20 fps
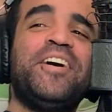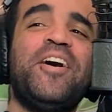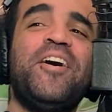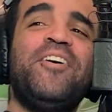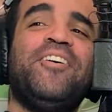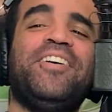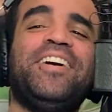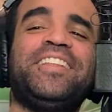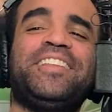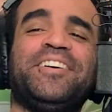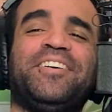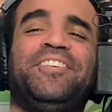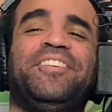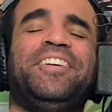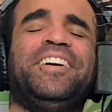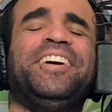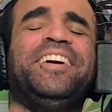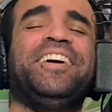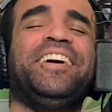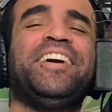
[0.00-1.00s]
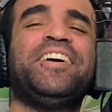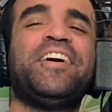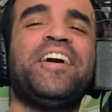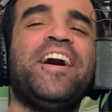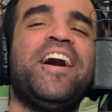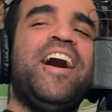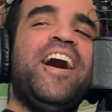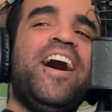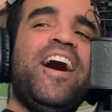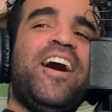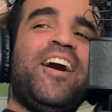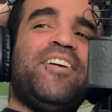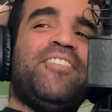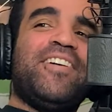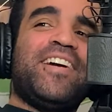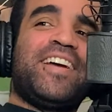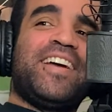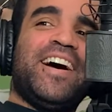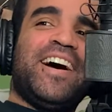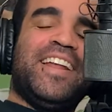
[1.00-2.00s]
What the? Oh
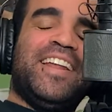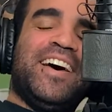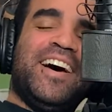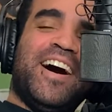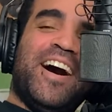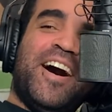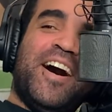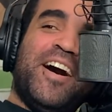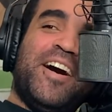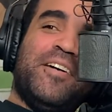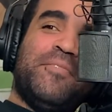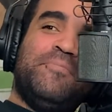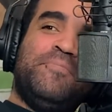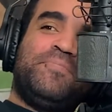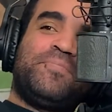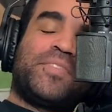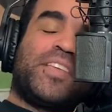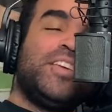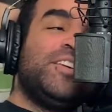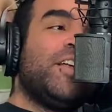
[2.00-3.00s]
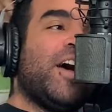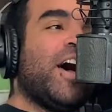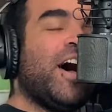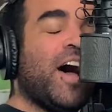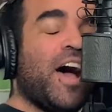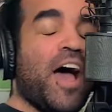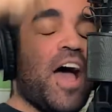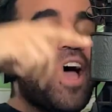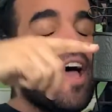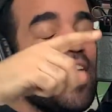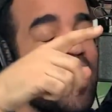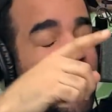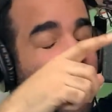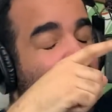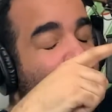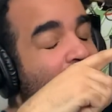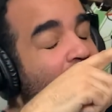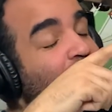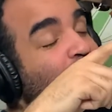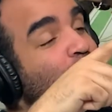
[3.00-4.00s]
my god. Yeah,
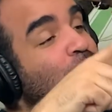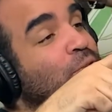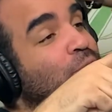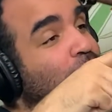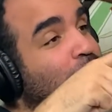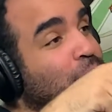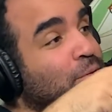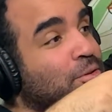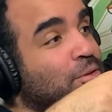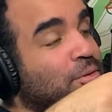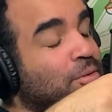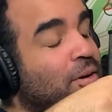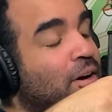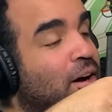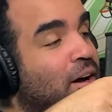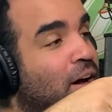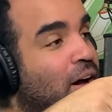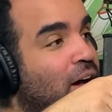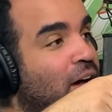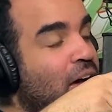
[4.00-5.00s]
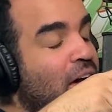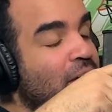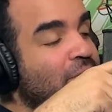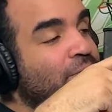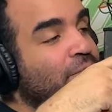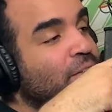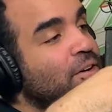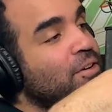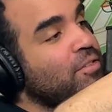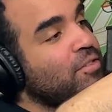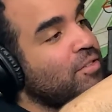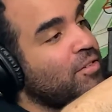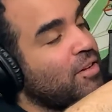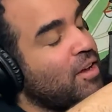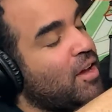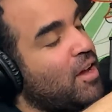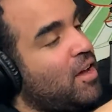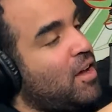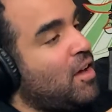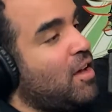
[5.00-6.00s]
I do agree with you. At first,
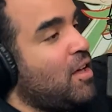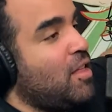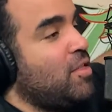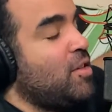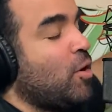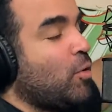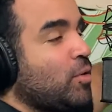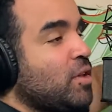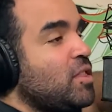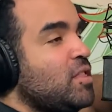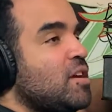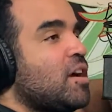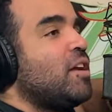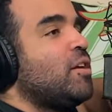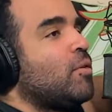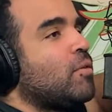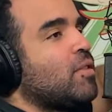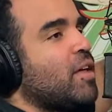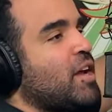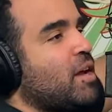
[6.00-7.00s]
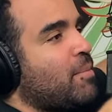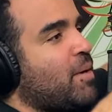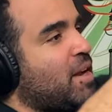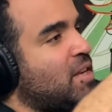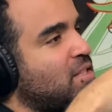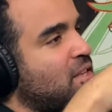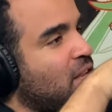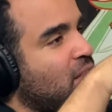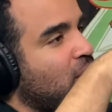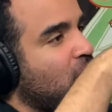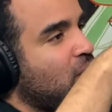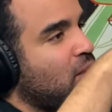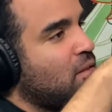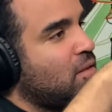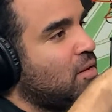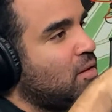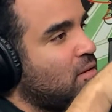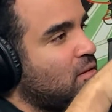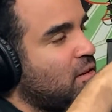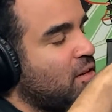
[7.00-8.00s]
the only thing I don't like about it is that
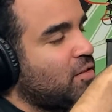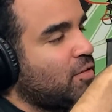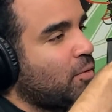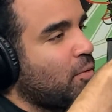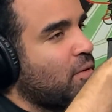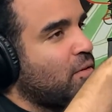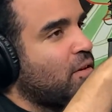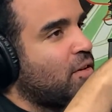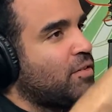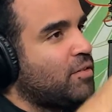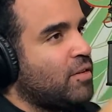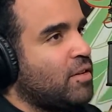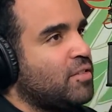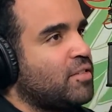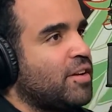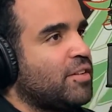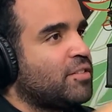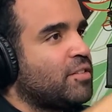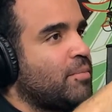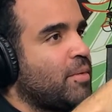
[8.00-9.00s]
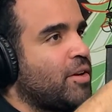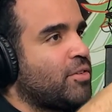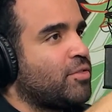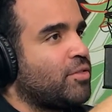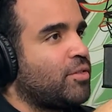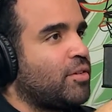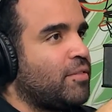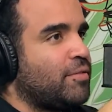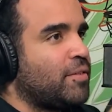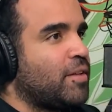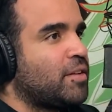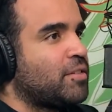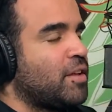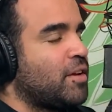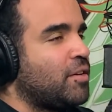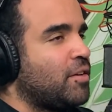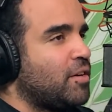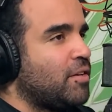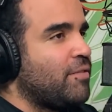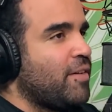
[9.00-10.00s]
the disc one is not symmetrical. I feel like they
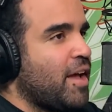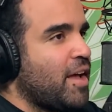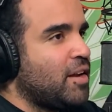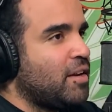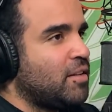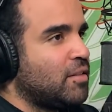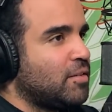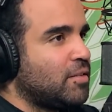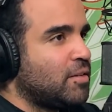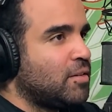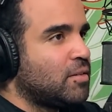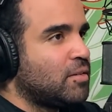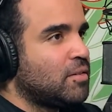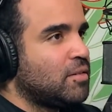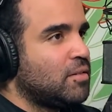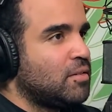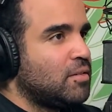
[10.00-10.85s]
could have added a little.